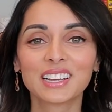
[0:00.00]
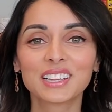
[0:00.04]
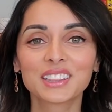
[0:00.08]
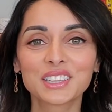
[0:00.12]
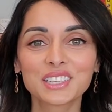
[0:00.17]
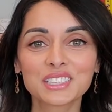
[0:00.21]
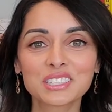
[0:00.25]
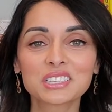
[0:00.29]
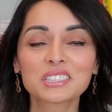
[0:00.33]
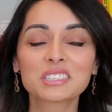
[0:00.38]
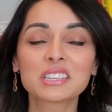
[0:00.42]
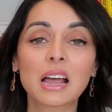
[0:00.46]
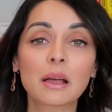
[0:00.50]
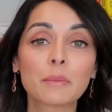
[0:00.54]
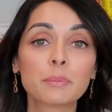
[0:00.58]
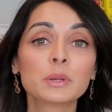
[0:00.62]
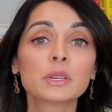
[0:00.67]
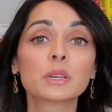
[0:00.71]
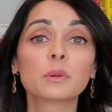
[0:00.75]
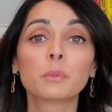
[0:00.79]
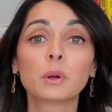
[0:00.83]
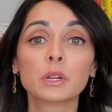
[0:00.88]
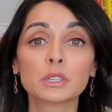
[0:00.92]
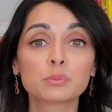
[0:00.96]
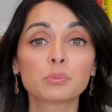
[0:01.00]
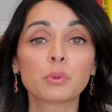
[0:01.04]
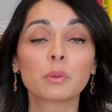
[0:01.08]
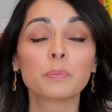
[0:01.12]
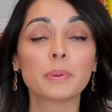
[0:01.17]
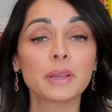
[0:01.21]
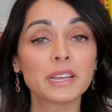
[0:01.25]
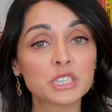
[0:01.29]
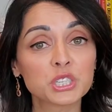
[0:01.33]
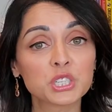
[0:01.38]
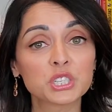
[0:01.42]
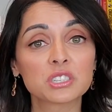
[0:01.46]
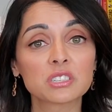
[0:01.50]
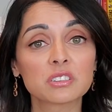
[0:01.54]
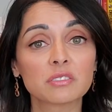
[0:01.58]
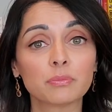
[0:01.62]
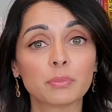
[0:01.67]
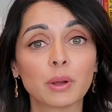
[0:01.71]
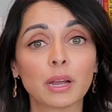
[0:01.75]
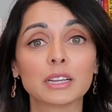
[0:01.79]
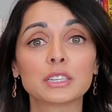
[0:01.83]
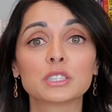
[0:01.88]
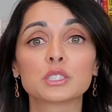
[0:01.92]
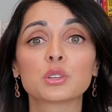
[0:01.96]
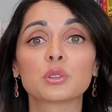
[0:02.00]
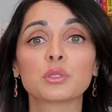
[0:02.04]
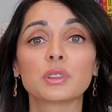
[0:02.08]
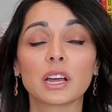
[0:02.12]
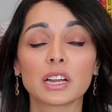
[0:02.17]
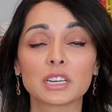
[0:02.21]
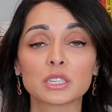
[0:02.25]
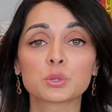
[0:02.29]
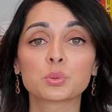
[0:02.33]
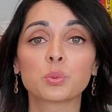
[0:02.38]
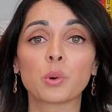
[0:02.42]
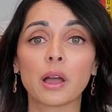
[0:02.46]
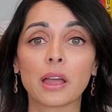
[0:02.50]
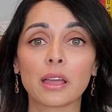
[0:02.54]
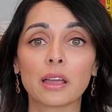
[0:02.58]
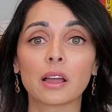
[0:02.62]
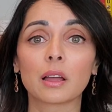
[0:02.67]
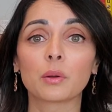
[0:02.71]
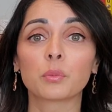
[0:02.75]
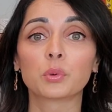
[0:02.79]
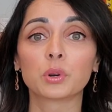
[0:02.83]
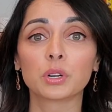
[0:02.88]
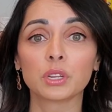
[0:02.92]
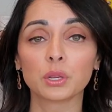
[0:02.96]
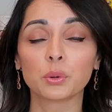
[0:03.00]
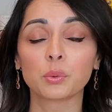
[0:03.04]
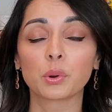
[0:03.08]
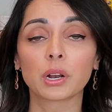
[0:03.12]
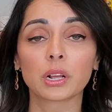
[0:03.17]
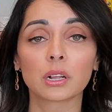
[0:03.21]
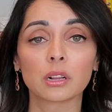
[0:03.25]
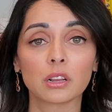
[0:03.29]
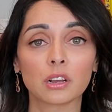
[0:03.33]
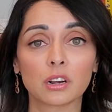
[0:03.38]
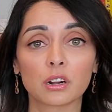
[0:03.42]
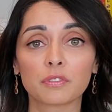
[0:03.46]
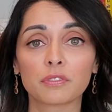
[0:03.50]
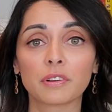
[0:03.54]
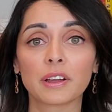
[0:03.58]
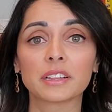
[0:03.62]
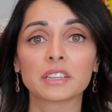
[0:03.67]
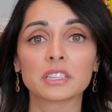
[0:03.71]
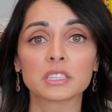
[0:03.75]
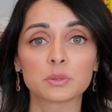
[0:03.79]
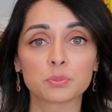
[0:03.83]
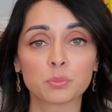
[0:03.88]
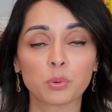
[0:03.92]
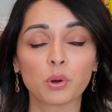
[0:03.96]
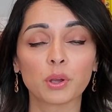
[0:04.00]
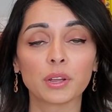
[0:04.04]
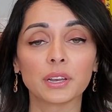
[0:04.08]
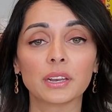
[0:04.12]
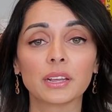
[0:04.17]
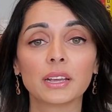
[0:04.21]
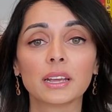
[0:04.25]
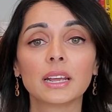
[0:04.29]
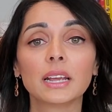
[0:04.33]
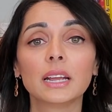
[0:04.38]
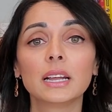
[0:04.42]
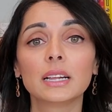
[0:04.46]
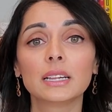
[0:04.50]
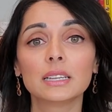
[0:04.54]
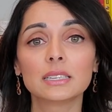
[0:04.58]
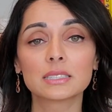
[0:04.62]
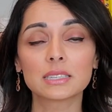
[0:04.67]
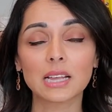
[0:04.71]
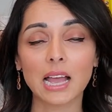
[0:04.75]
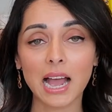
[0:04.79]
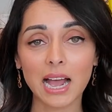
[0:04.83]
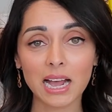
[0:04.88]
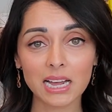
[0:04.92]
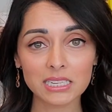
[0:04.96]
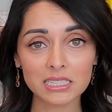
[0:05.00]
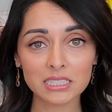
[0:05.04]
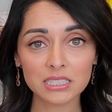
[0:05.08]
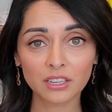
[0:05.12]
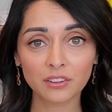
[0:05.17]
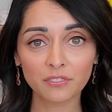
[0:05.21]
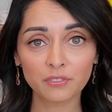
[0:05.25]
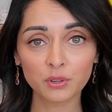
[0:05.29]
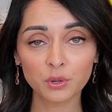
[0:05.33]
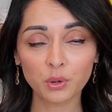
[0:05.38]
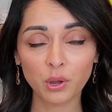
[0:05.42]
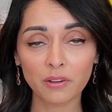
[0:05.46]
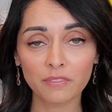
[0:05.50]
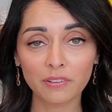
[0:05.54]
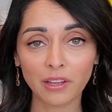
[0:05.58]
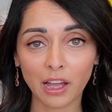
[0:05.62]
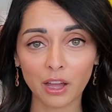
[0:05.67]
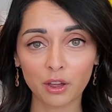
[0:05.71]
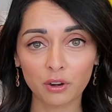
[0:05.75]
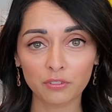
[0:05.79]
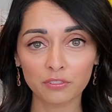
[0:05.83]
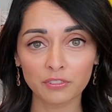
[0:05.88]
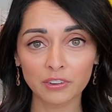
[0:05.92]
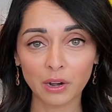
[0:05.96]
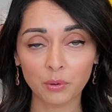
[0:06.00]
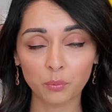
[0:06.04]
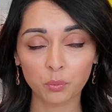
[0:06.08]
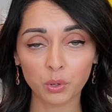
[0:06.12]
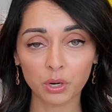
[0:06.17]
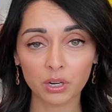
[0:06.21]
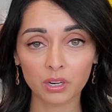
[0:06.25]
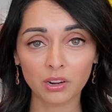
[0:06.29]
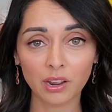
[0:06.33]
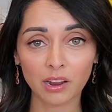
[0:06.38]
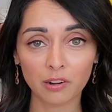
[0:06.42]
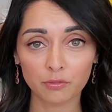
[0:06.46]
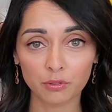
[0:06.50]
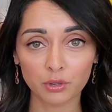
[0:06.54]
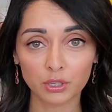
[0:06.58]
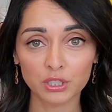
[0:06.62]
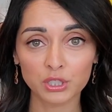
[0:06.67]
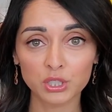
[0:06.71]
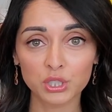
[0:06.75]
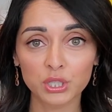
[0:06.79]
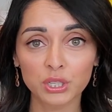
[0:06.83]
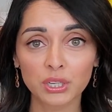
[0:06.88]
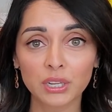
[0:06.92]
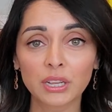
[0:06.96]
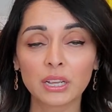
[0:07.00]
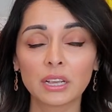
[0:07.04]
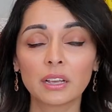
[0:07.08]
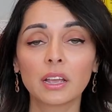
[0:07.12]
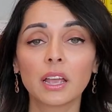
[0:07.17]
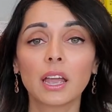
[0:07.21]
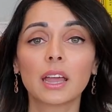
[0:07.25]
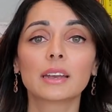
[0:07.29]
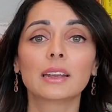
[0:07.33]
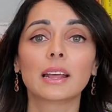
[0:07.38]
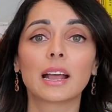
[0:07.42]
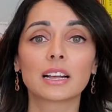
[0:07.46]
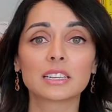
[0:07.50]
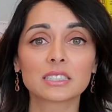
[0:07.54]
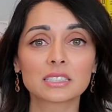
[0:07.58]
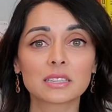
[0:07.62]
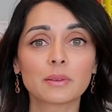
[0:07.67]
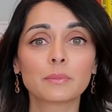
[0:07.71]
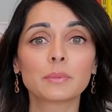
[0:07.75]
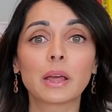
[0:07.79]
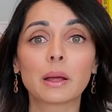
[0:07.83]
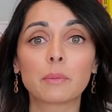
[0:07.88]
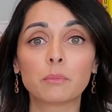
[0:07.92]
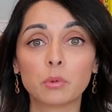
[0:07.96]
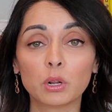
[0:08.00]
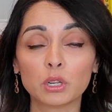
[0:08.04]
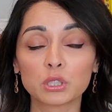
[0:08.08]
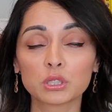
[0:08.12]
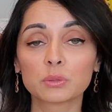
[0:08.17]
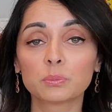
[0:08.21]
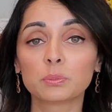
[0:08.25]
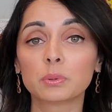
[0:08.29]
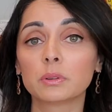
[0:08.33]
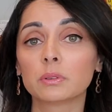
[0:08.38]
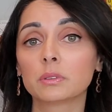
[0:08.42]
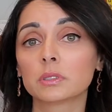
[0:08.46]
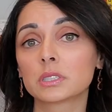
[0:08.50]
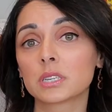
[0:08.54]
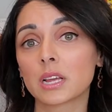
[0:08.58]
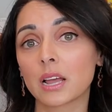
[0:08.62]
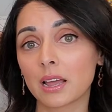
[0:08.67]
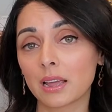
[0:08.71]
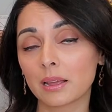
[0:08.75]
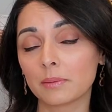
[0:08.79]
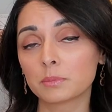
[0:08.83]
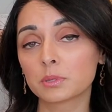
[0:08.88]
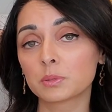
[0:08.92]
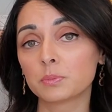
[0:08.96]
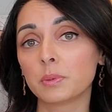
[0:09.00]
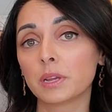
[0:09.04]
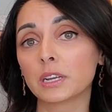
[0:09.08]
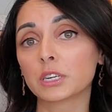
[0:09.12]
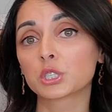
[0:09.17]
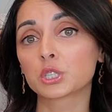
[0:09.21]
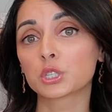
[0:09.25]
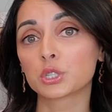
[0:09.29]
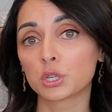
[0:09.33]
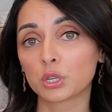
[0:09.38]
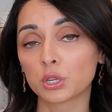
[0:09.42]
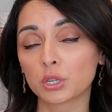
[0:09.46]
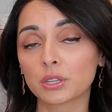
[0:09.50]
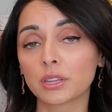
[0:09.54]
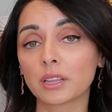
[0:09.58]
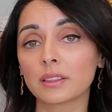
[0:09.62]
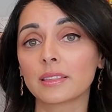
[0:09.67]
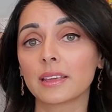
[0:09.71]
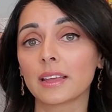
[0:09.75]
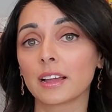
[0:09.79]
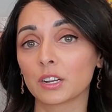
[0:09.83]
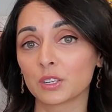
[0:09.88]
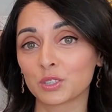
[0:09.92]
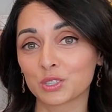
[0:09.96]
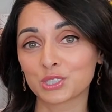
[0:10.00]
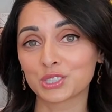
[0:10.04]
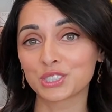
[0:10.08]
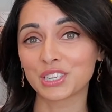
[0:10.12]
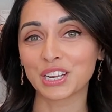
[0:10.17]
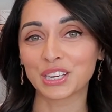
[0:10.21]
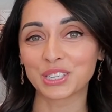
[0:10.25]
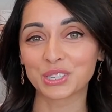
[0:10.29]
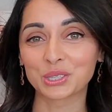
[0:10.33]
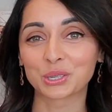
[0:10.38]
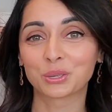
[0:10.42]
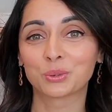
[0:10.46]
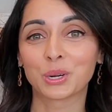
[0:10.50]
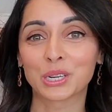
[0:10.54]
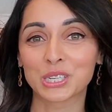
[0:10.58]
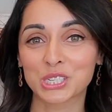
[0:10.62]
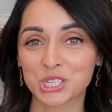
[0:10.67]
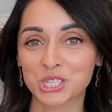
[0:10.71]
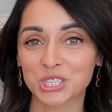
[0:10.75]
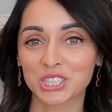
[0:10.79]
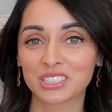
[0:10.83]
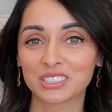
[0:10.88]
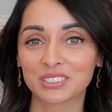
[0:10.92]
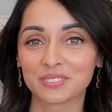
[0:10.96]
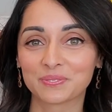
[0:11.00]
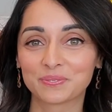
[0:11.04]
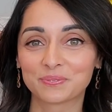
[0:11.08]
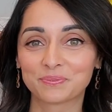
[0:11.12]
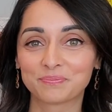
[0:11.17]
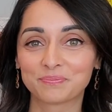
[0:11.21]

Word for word: This has happened to multiple patients of mine, so that's why I really want to clarify this point, is ask if you have out-of-network coverage and ask them that multiple times. Make sure that they understand your question.